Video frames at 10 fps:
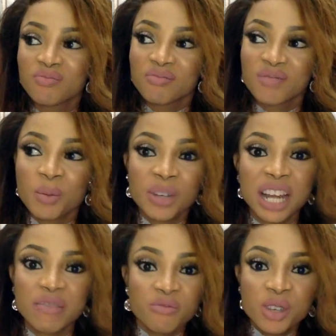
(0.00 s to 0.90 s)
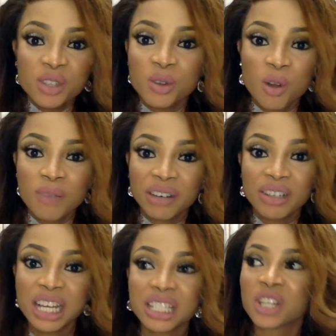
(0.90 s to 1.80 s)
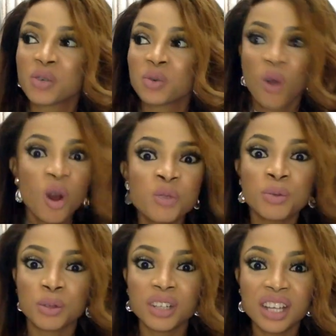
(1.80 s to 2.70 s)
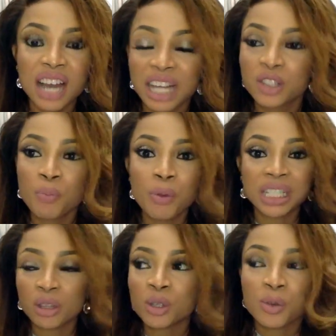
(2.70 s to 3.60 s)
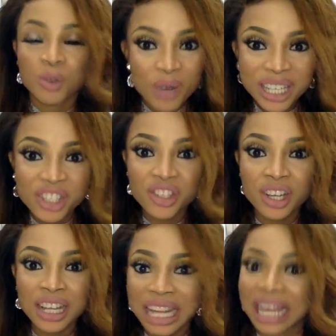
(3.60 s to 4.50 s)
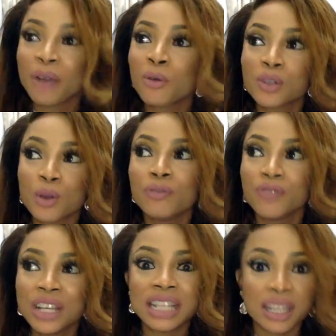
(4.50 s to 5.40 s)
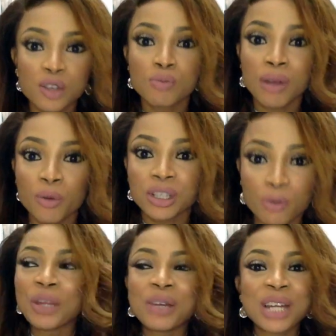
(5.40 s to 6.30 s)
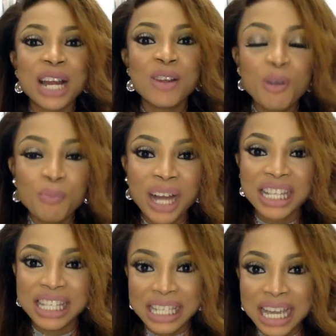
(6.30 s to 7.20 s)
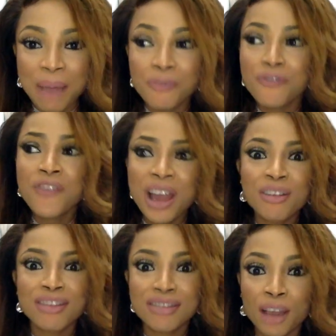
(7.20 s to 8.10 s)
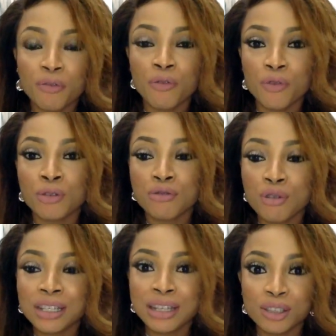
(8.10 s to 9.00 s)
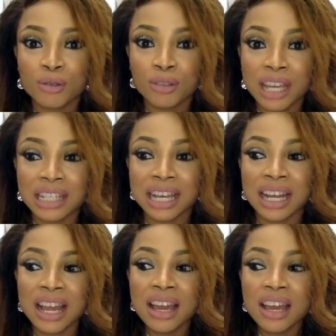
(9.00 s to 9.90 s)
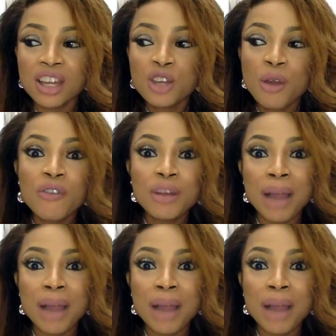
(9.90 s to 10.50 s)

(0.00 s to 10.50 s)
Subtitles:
someone we used to call Margaret Thatcher. She was horrible. At some point, I thought she was a witch. Like, I was convinced that this woman was a witch. When I look back today, I'm very thankful for those little things that, even in my